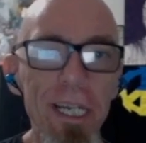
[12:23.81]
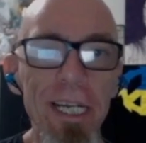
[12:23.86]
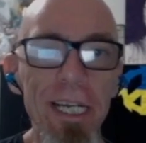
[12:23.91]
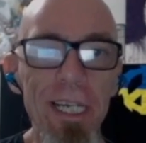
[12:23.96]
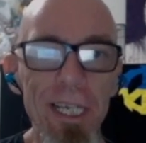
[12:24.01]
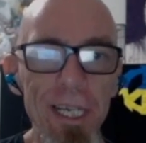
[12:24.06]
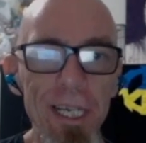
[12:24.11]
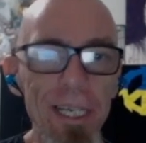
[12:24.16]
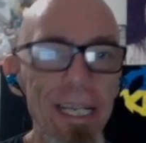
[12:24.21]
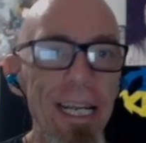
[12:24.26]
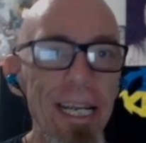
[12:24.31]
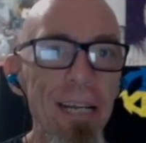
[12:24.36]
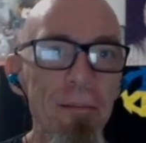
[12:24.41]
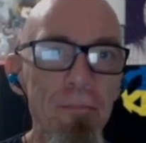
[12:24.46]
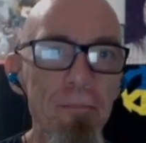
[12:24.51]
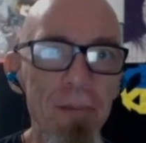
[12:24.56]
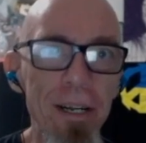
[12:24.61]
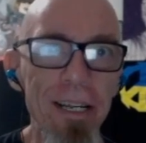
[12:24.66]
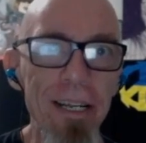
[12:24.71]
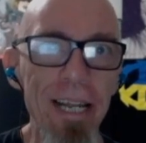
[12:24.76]
gazillion,
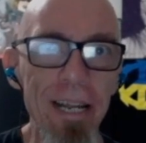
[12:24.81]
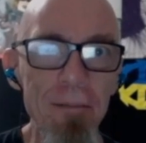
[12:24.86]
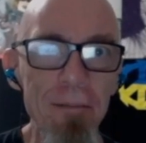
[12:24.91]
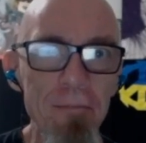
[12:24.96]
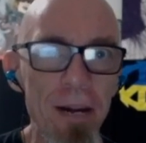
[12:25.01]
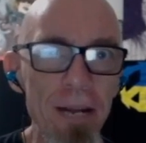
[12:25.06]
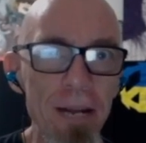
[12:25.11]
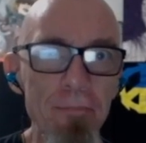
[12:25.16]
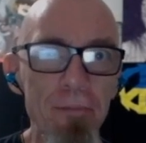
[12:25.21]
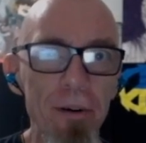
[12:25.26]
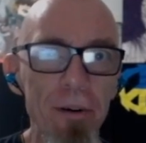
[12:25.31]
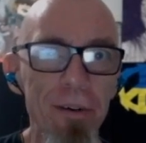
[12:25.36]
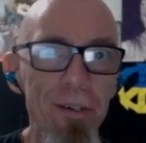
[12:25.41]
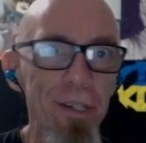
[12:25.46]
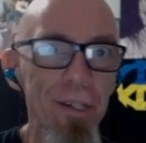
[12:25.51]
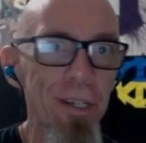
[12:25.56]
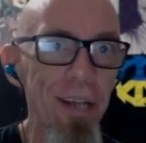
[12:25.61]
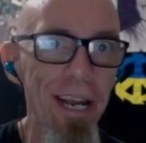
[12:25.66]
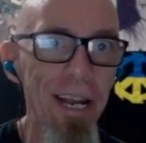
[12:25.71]
but in my books,